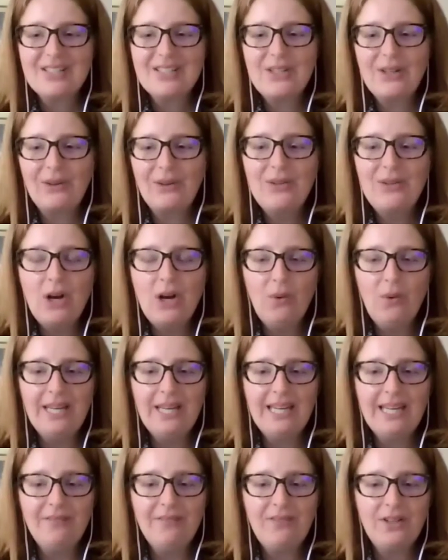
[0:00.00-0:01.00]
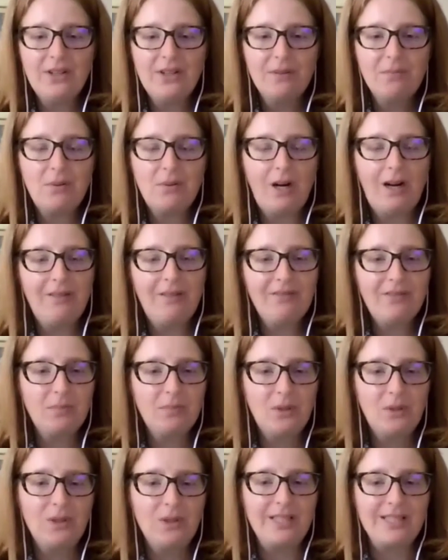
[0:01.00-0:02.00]
so knowing if you're
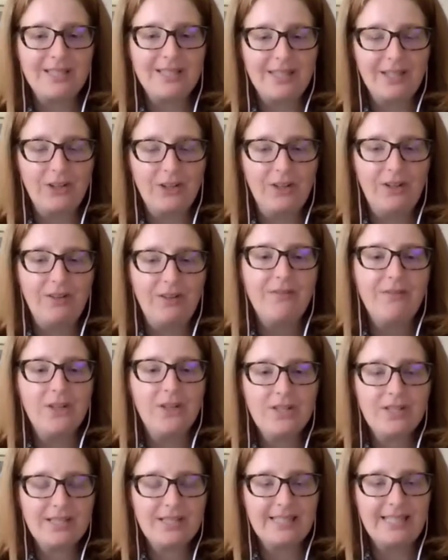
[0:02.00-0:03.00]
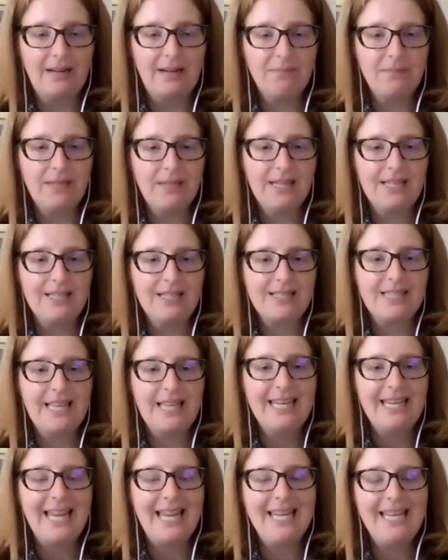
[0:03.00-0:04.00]
profitable is the good first step because
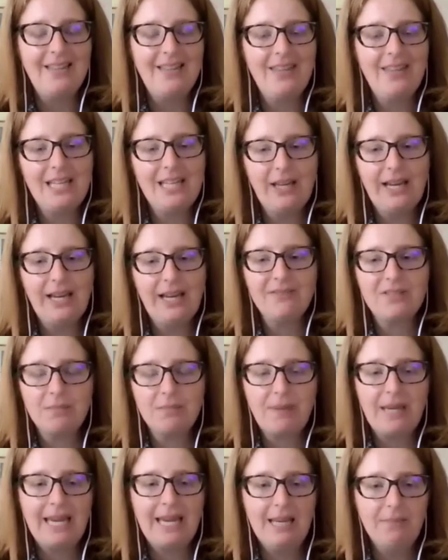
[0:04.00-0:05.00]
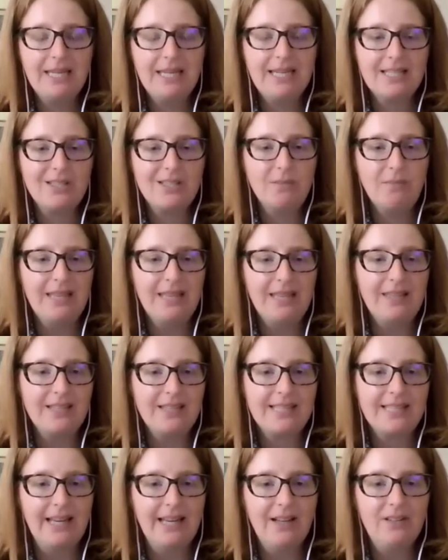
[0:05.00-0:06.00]
then anything mm-hmm. you have to pay because you made the
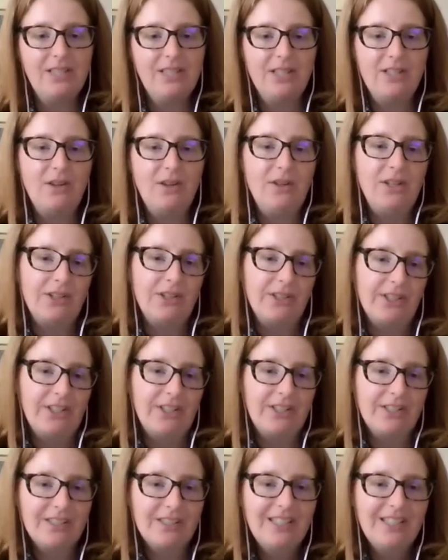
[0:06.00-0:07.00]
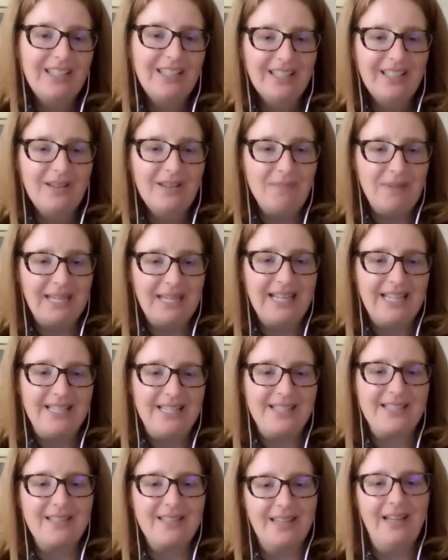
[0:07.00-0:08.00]
sale you know you're good
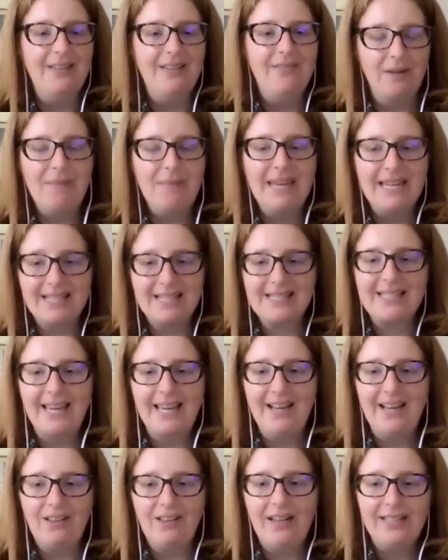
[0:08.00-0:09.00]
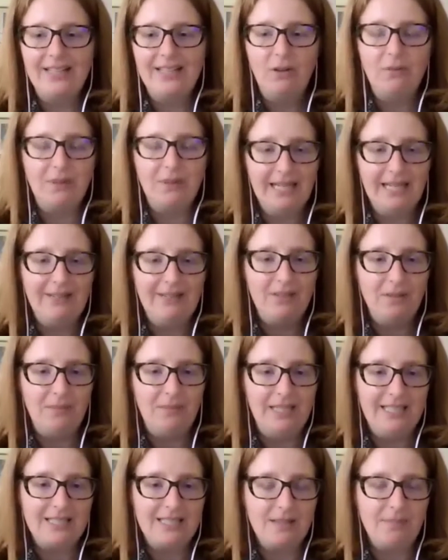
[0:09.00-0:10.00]
because mm-hmm. if i mm-hmm. make a sale i know i'm going to have the
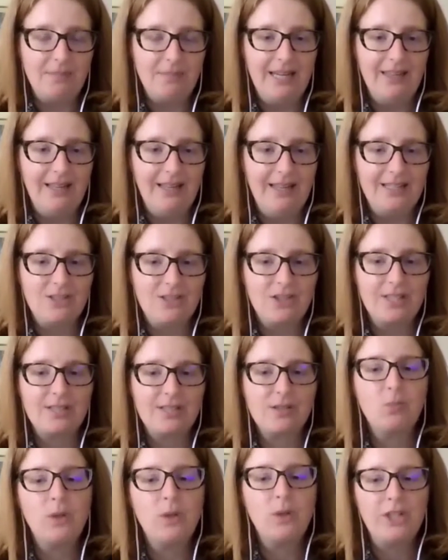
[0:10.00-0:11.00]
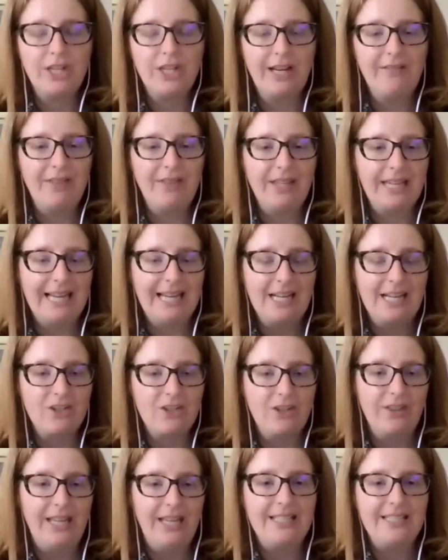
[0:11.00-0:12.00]
money to pay that it's just would you have the
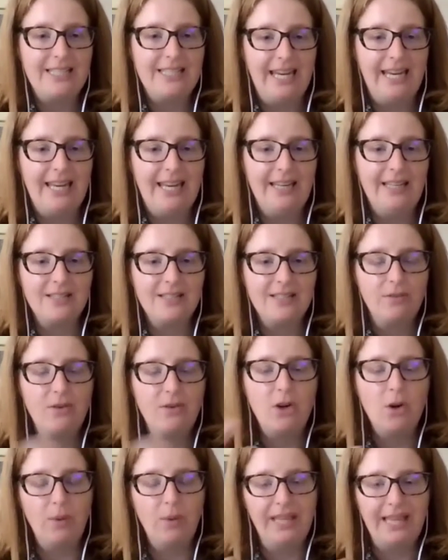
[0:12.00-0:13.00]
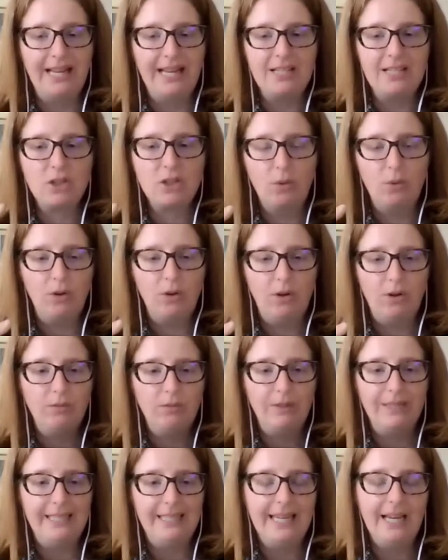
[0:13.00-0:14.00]
cash on that day and so knowing that total
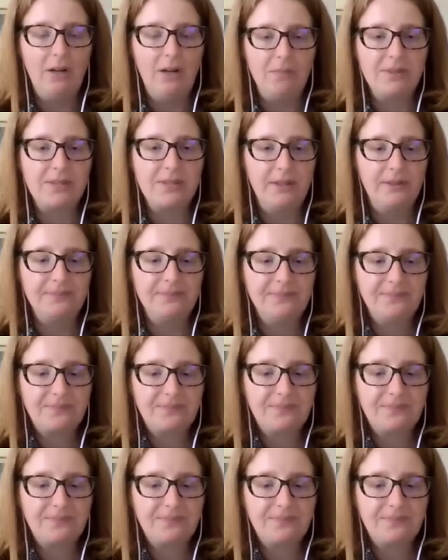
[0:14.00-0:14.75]
mm-hmm. really helps you